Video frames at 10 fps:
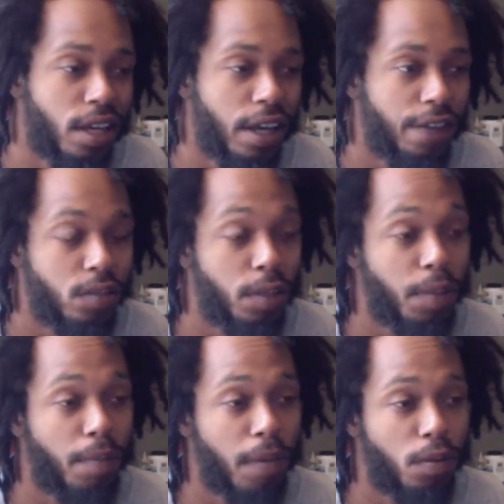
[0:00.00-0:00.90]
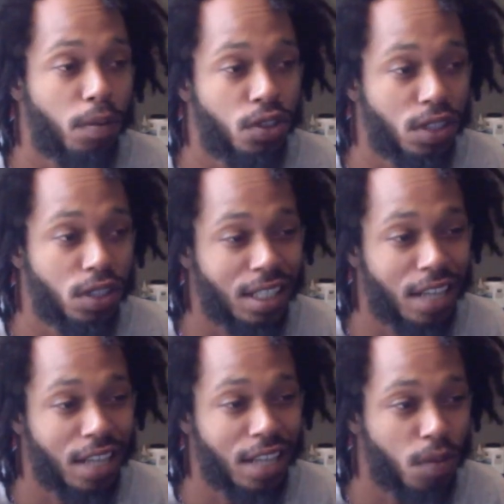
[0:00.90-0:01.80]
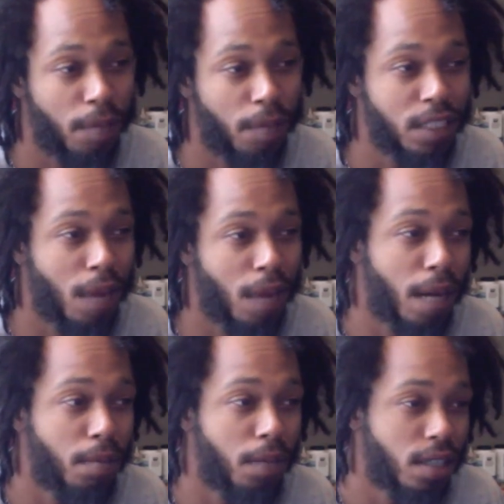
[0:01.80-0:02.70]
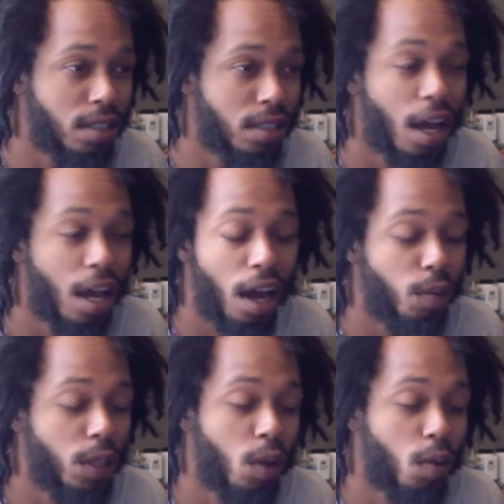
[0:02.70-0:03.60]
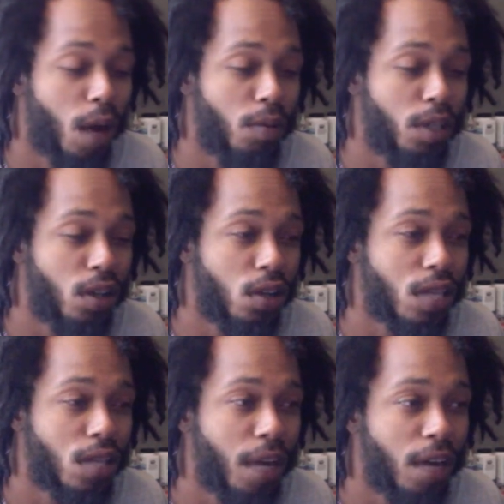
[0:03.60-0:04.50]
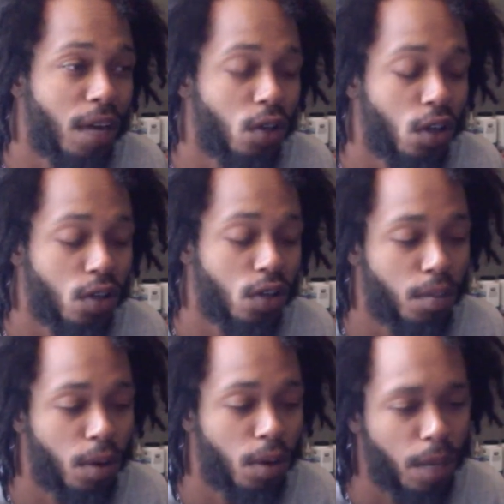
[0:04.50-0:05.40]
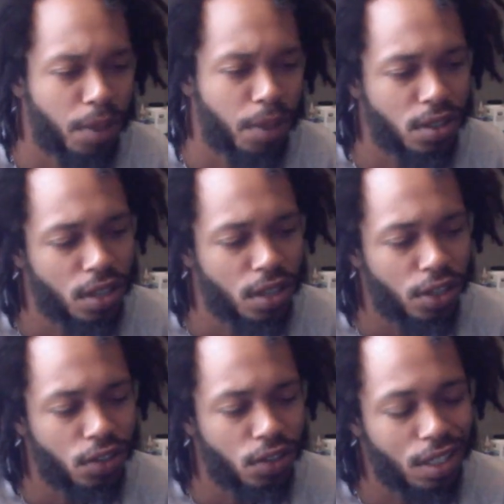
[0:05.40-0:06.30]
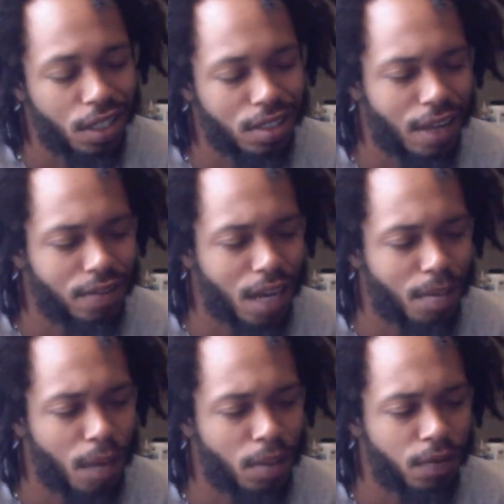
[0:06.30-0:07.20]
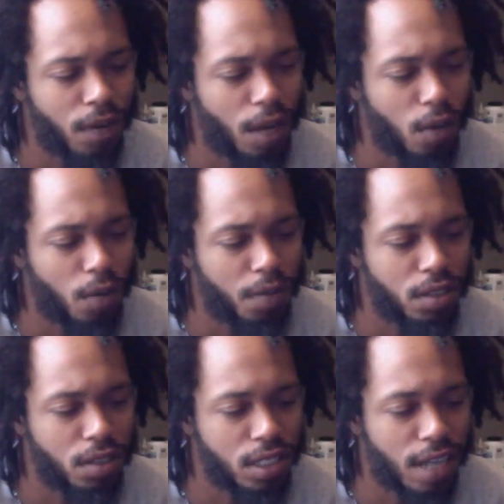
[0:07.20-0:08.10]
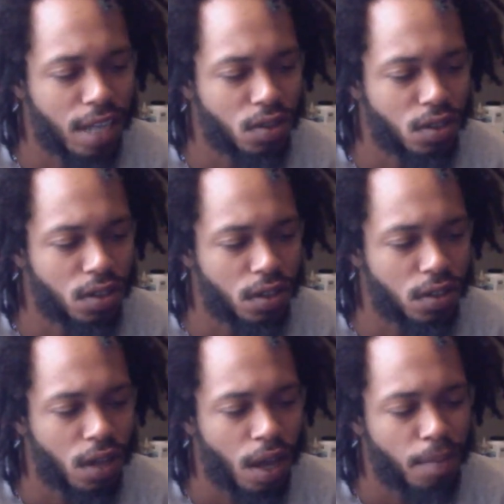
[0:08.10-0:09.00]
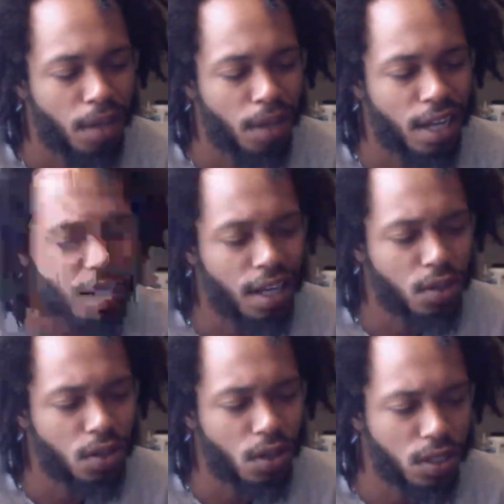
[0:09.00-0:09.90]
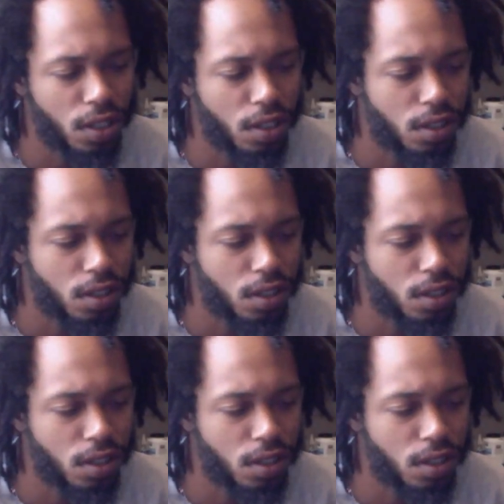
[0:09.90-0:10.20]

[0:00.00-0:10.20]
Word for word: You see me pop out with the jewels and the lights too bright, please mind my blesses. I really want rock with it though, top off, you home, fly both my parents see in this lifetime. I really find more peace was not so serious about that. Yeah, I'm also serious.